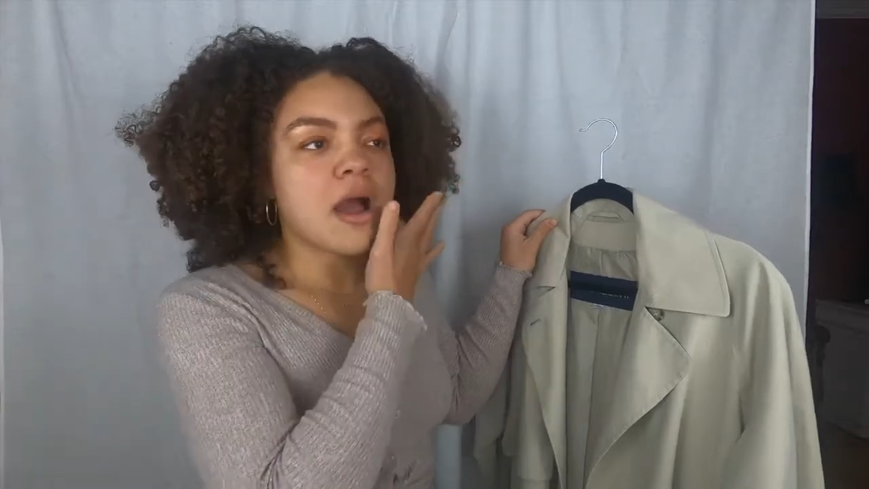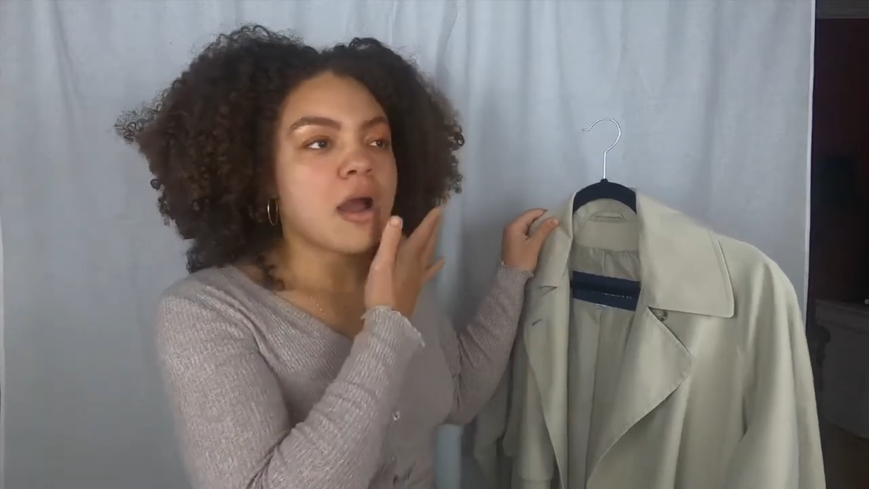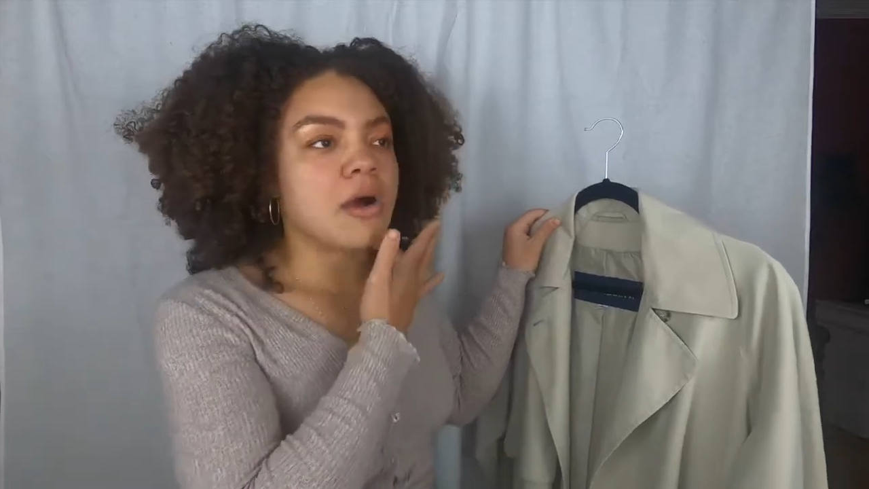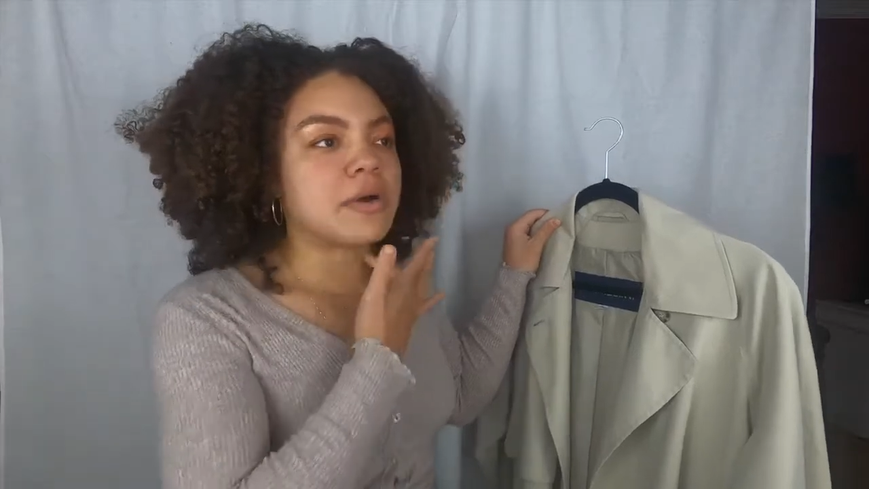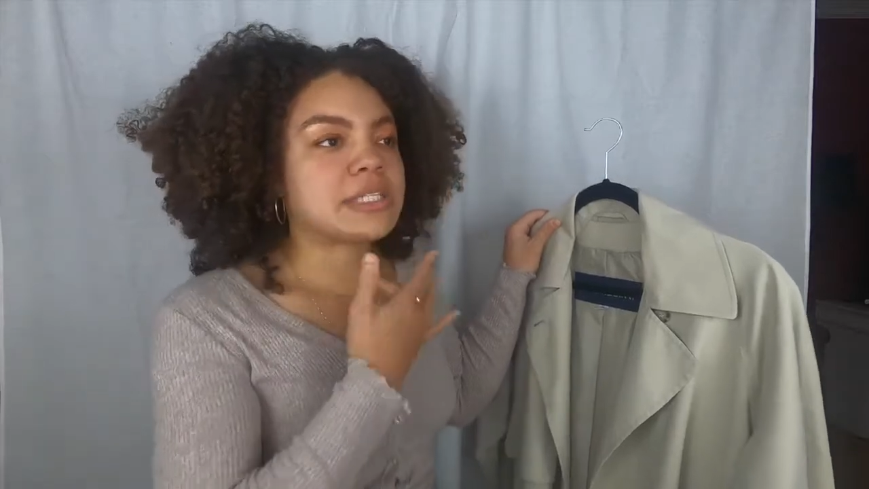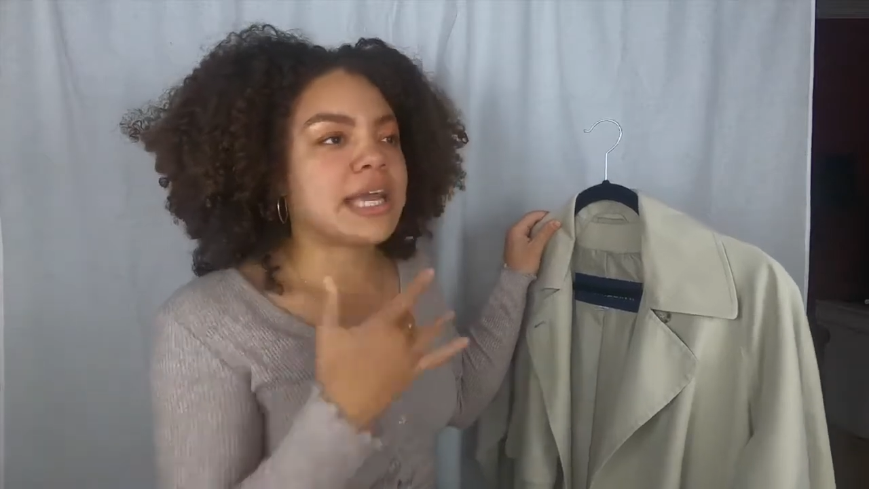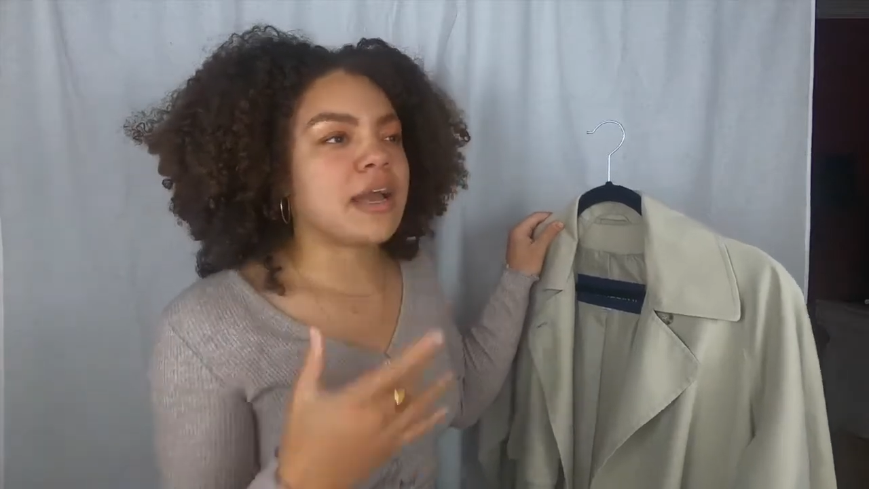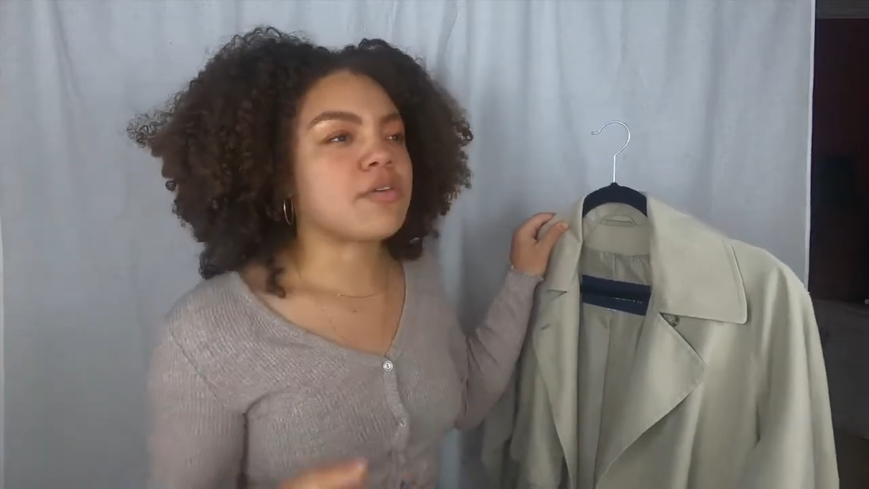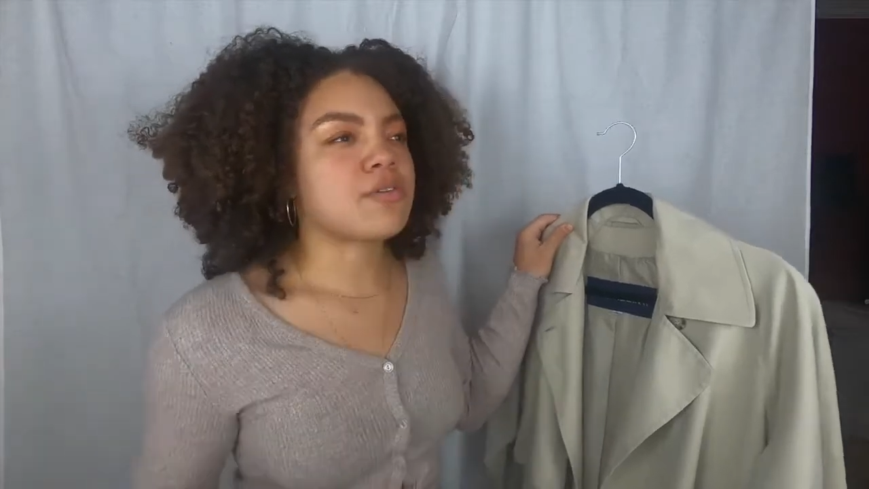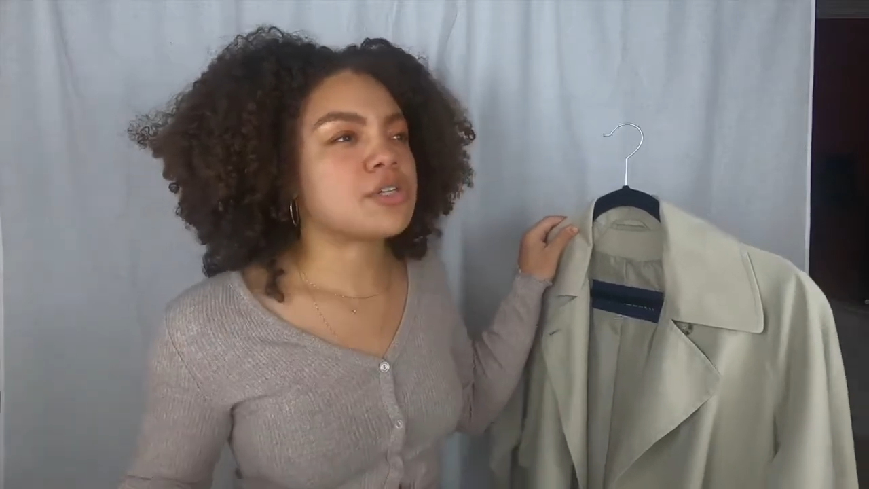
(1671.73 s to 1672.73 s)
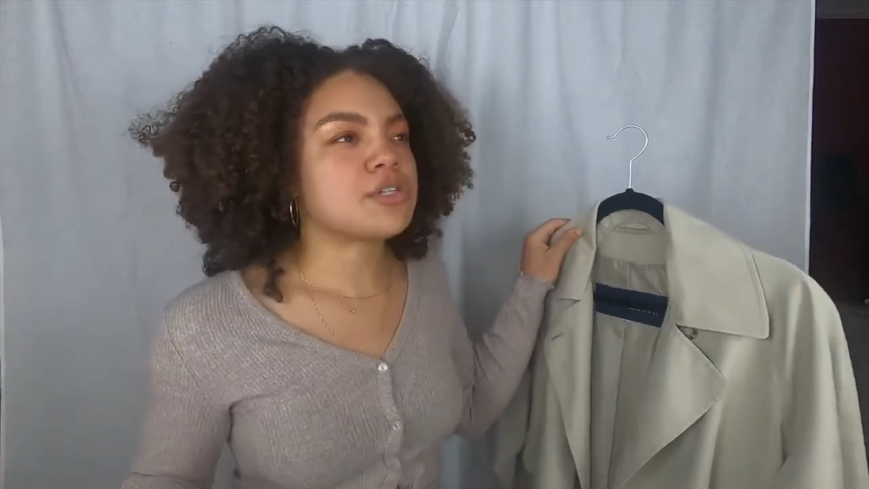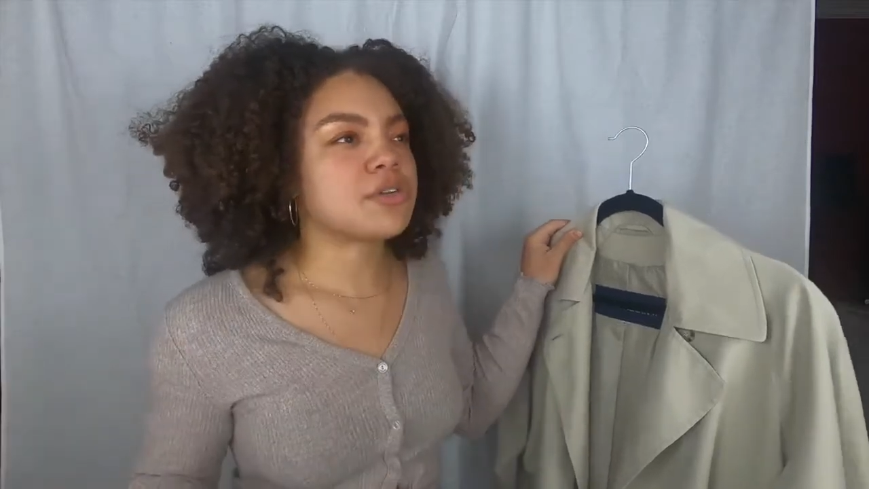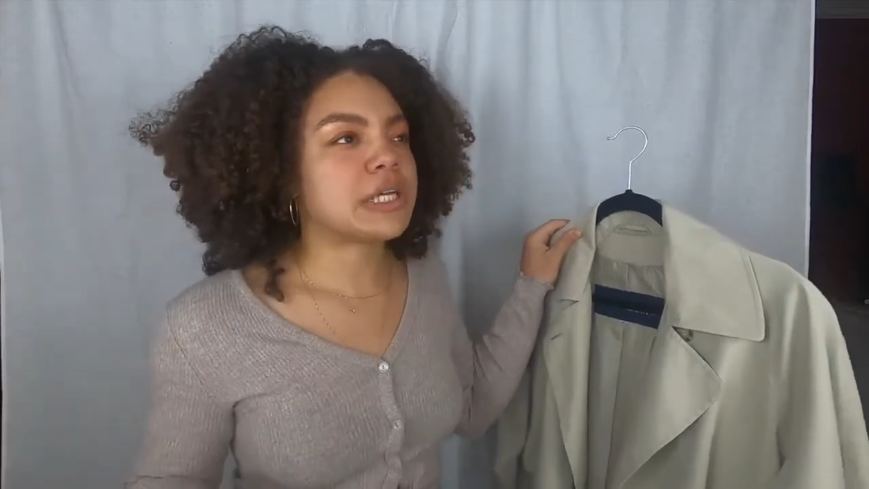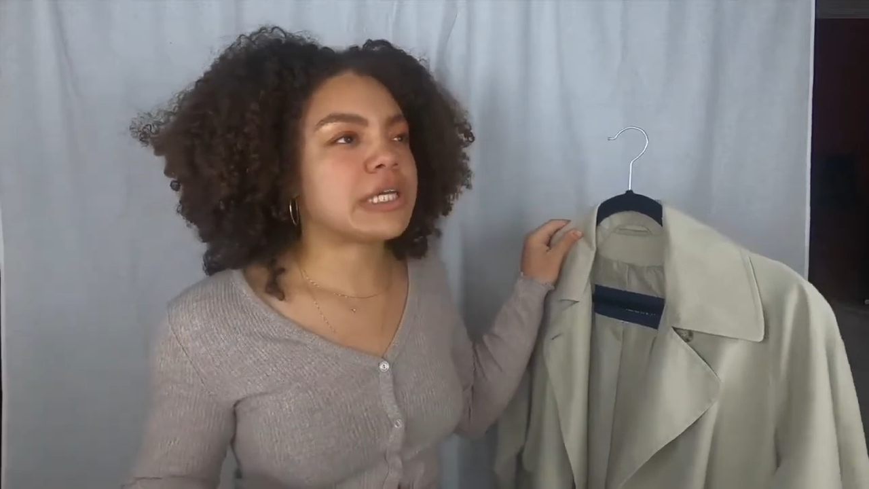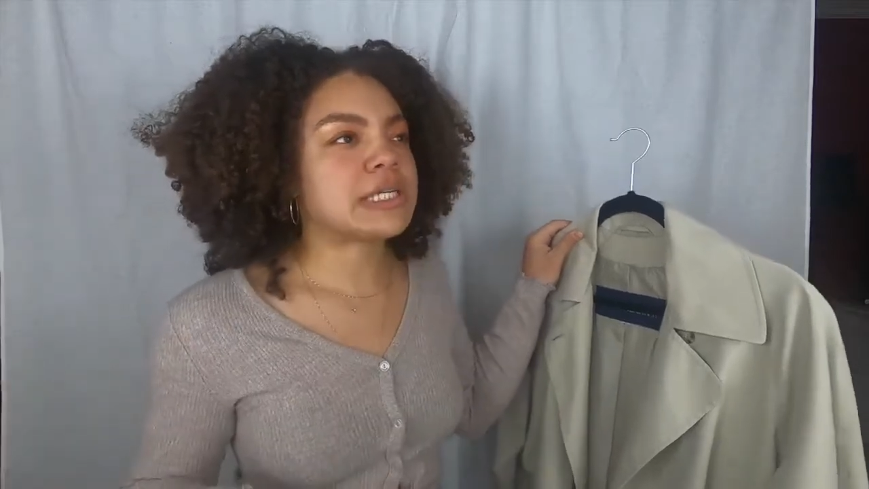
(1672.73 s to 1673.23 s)
going to get
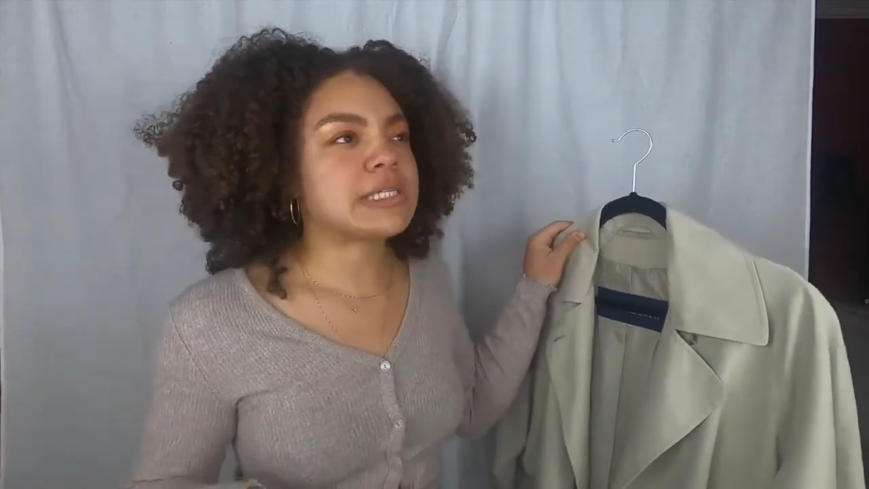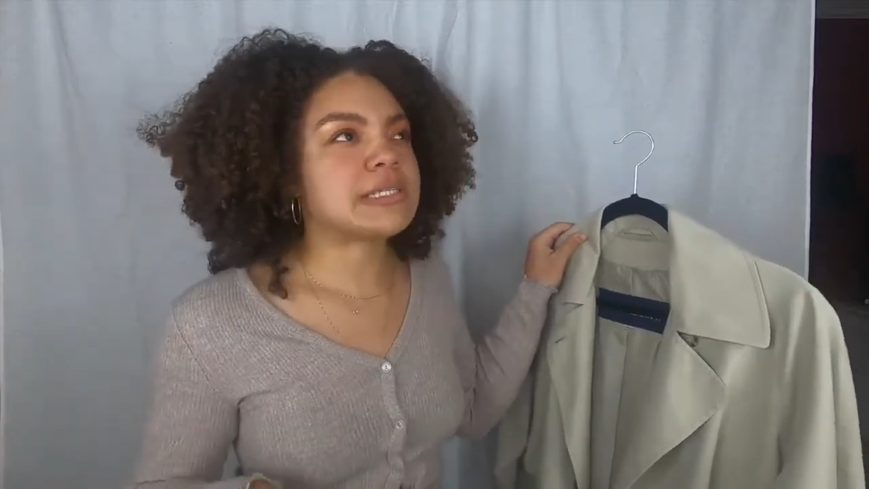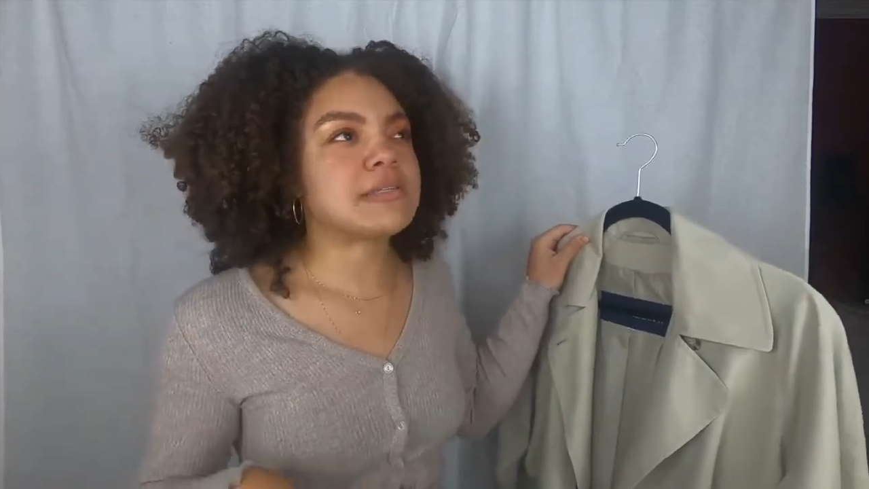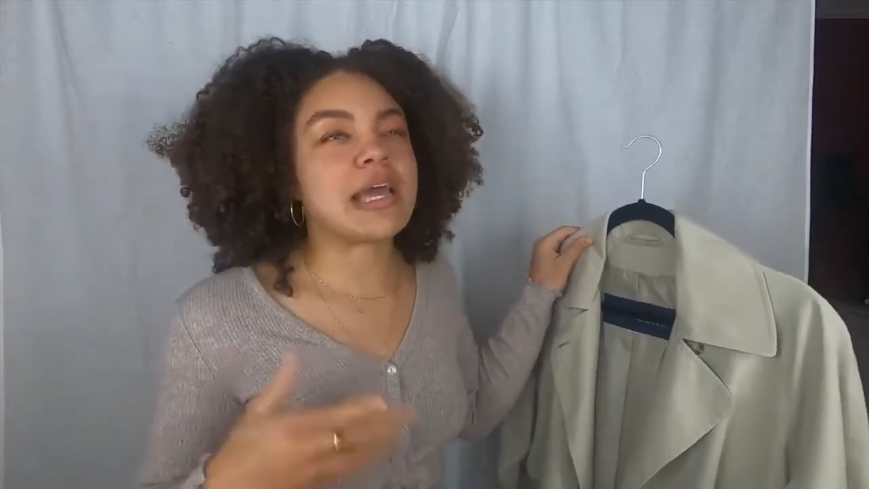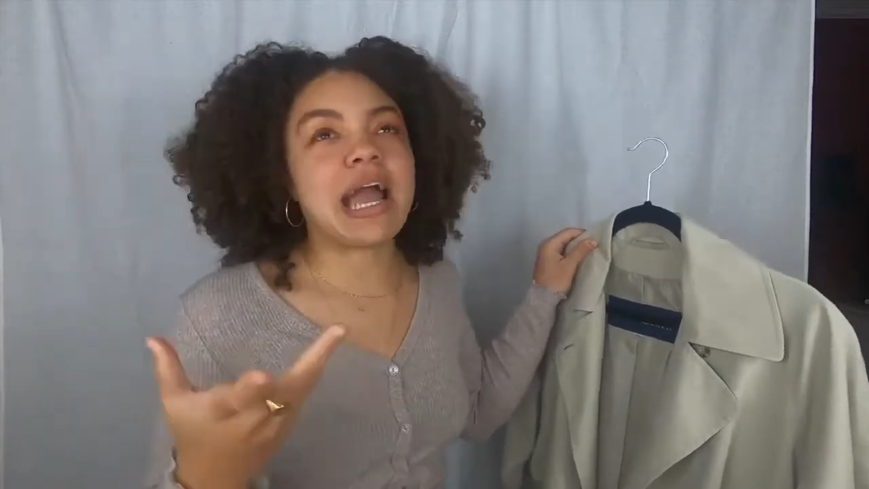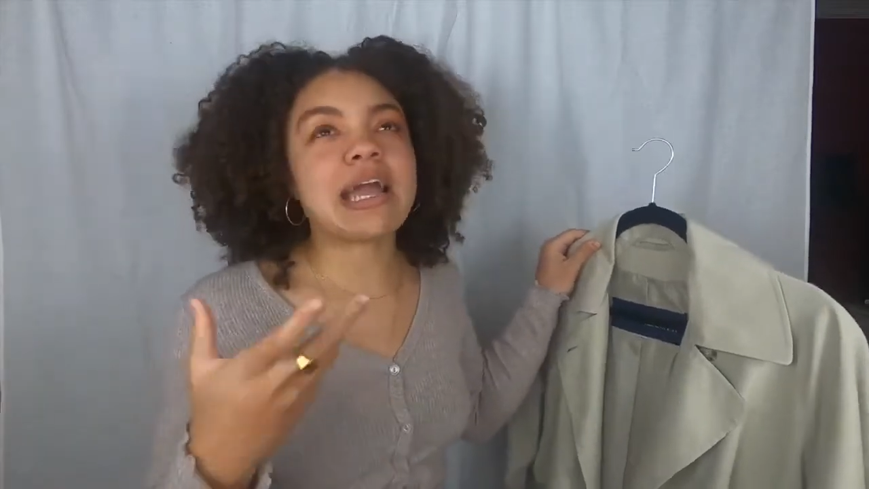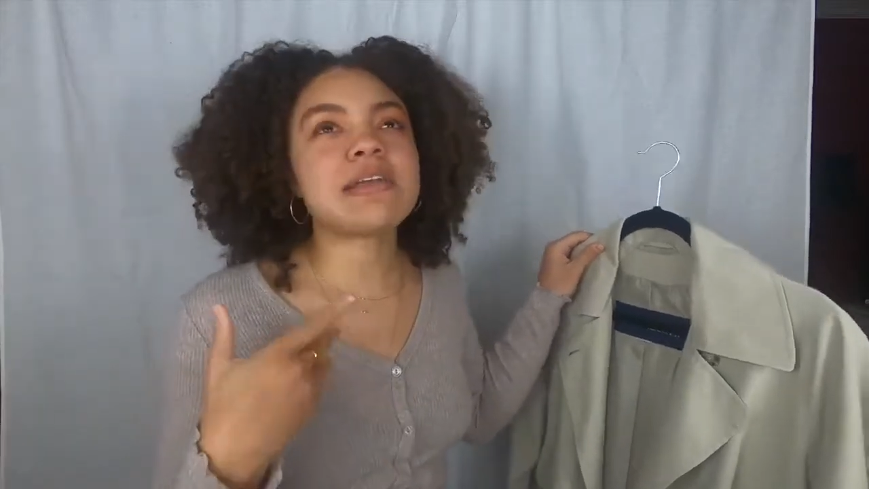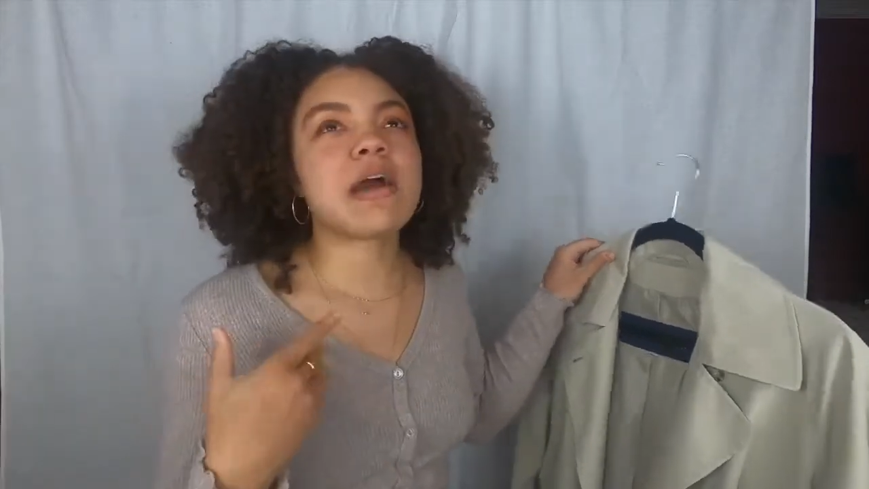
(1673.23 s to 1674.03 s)
groceries, like